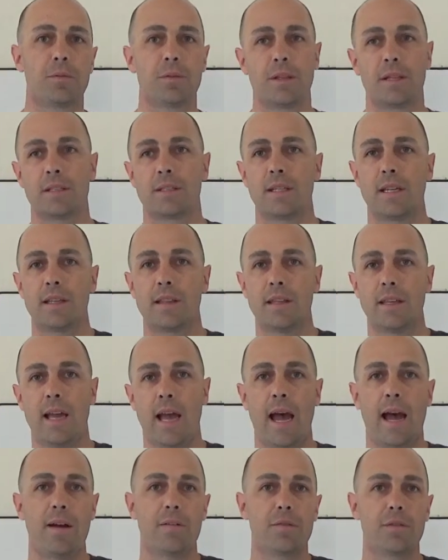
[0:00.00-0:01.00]
when they say the
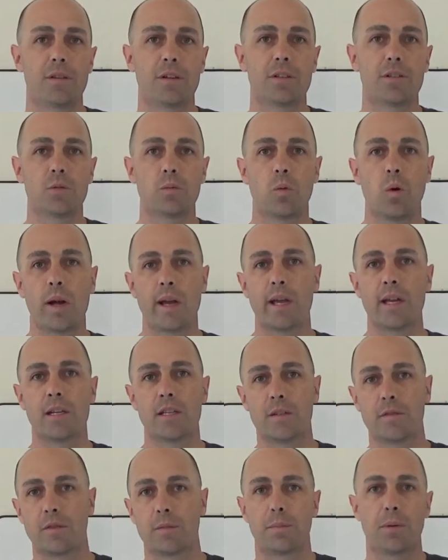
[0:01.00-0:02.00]
average
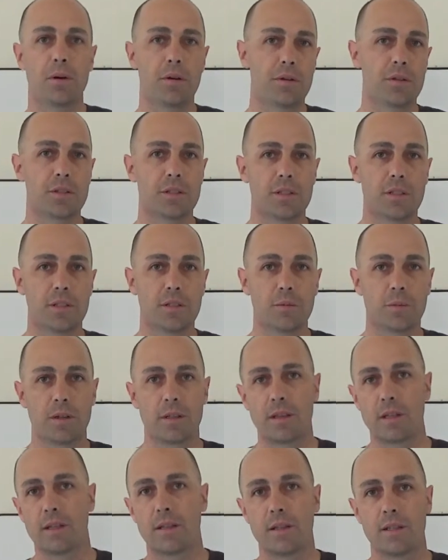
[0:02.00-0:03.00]
wage of a person
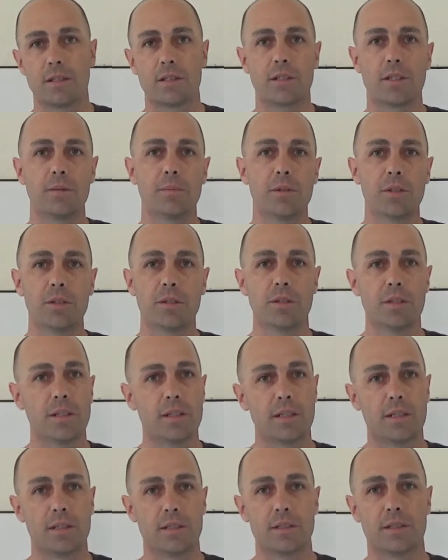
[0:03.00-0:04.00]
within this
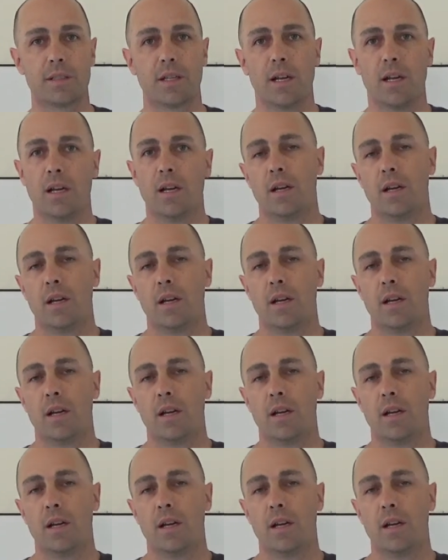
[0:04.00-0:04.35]
community is